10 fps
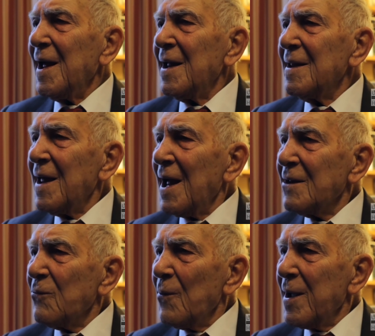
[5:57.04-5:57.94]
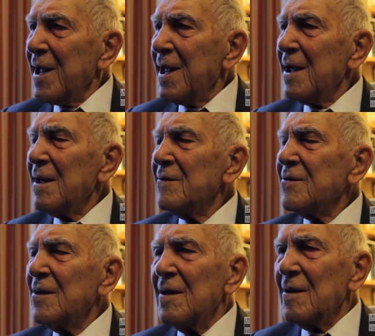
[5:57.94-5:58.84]
And that way
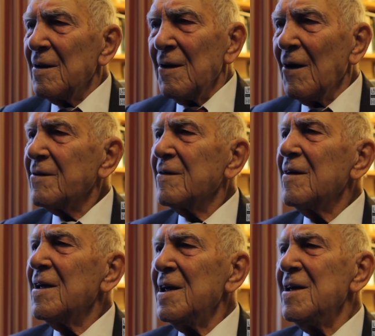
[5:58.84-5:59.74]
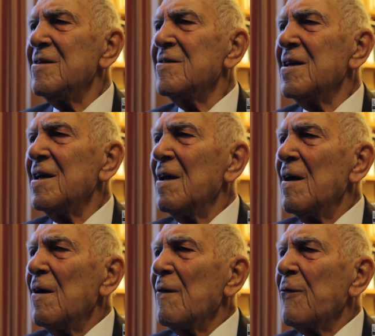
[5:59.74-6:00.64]
is not easy
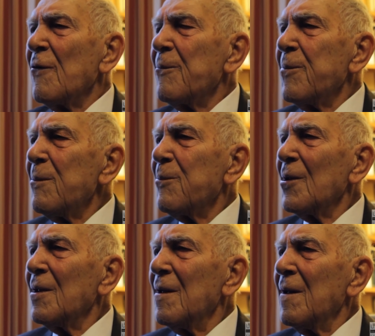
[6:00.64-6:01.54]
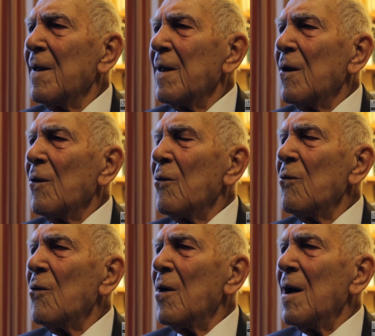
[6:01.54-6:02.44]
for people
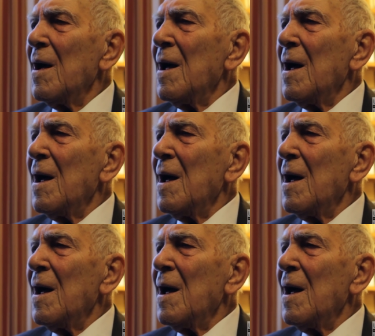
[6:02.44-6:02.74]
who